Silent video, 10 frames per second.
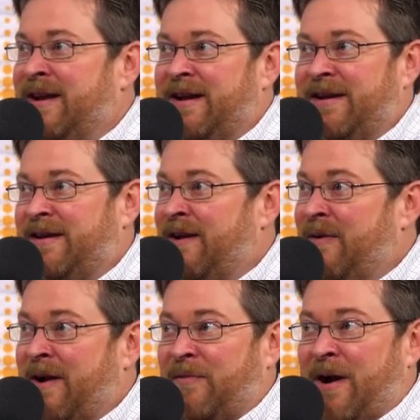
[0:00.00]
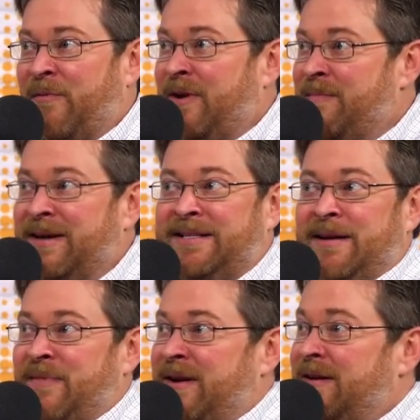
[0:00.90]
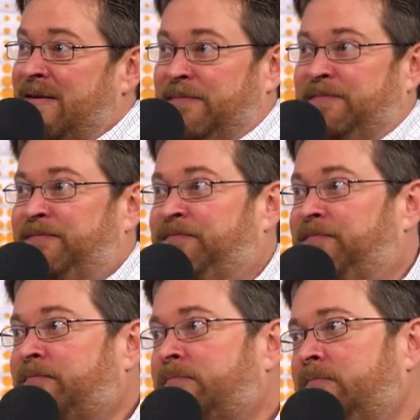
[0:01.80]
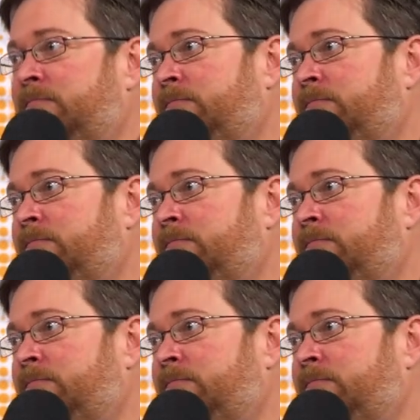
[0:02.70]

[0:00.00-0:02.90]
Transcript: and you know, I really messed something up. So